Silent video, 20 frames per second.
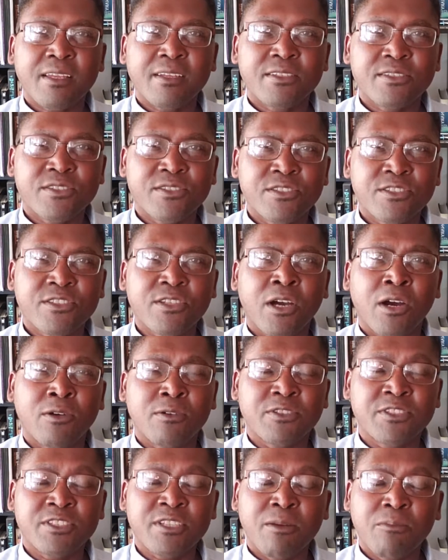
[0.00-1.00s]

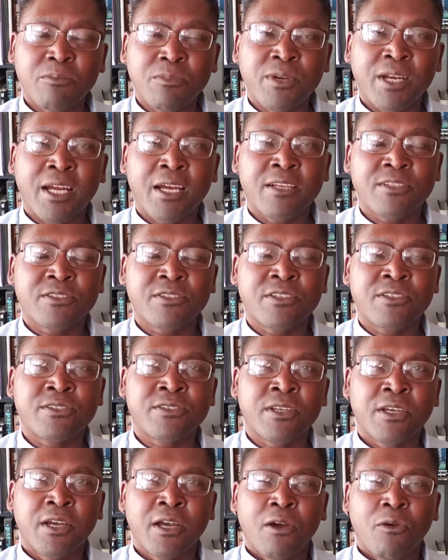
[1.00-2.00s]
So some
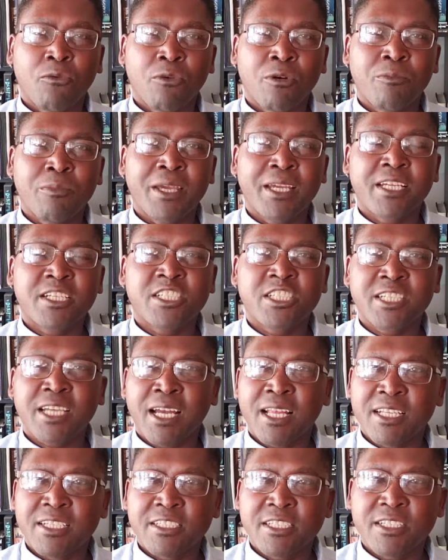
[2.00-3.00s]
browsers will make it
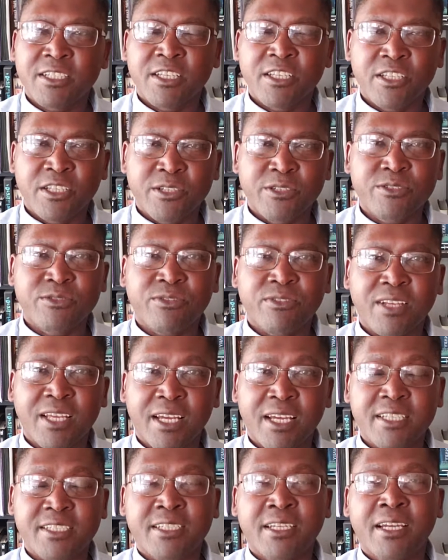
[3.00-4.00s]
challenging to use
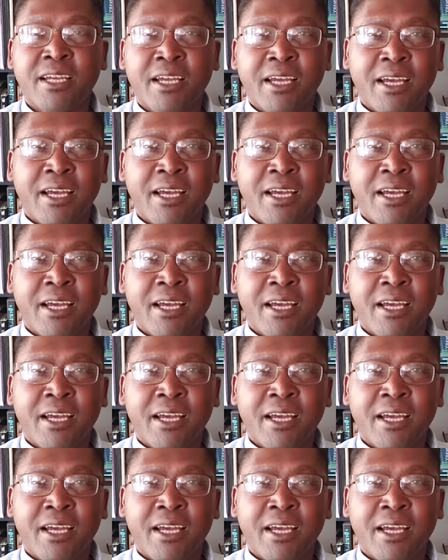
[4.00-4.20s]
Flash.